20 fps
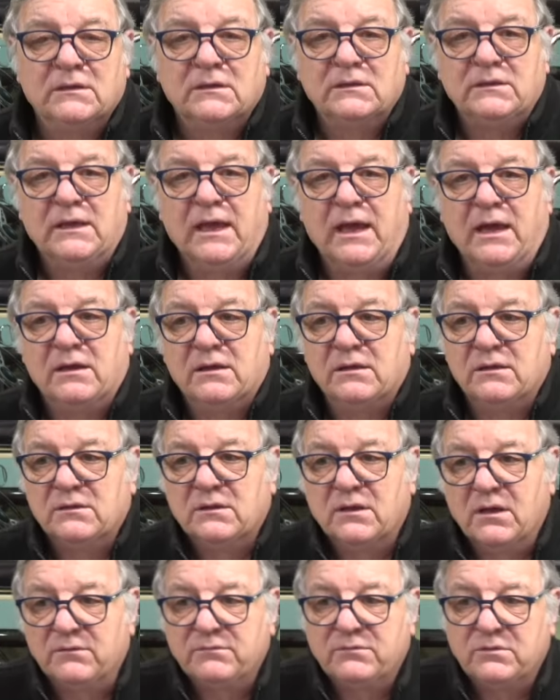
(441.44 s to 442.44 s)
Yeah,
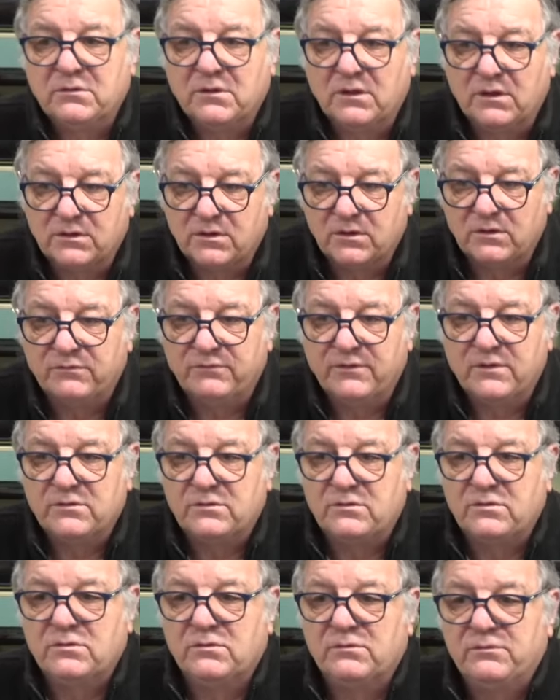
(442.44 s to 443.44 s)
I got a phone
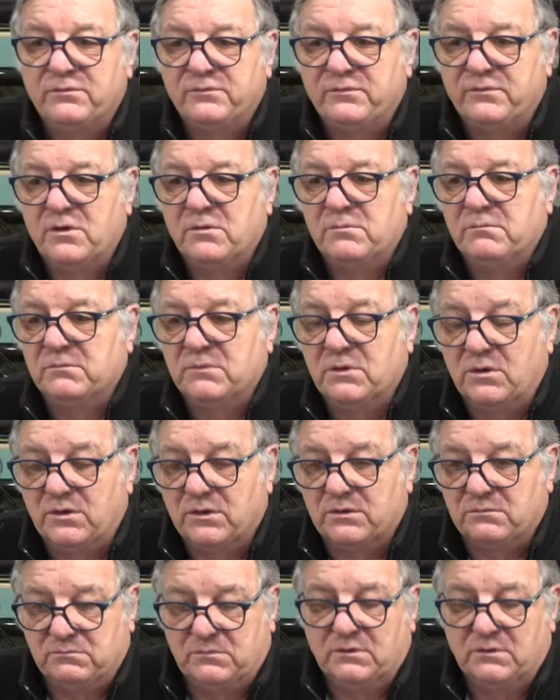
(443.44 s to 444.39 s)
call I